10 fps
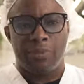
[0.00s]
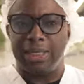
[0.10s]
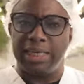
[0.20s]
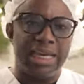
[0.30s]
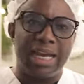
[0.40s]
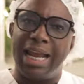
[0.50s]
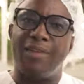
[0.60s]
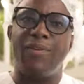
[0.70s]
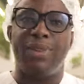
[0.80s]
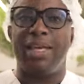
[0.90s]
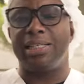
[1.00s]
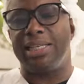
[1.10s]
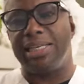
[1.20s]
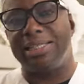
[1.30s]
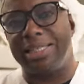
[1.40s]
The key to everything is
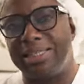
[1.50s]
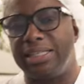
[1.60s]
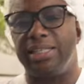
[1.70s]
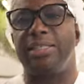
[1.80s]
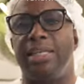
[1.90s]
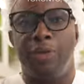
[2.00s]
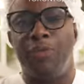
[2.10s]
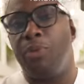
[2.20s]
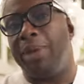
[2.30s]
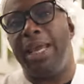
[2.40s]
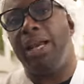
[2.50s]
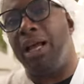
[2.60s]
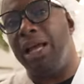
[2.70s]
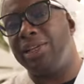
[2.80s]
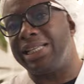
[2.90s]
consistency. If you made a
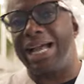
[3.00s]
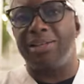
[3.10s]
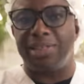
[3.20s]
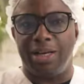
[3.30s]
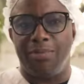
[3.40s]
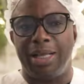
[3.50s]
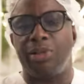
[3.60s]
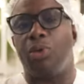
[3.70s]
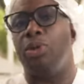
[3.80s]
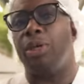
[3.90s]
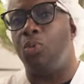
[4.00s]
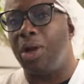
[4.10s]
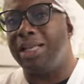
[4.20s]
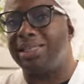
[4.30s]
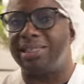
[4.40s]
hundred thousand in a month only
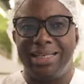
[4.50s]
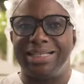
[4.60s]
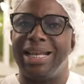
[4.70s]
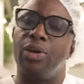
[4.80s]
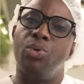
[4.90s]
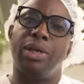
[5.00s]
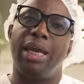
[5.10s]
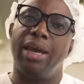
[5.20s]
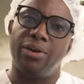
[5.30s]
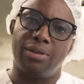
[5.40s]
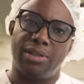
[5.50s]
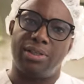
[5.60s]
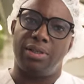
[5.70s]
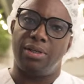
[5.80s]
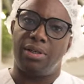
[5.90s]
once, it's like who cares?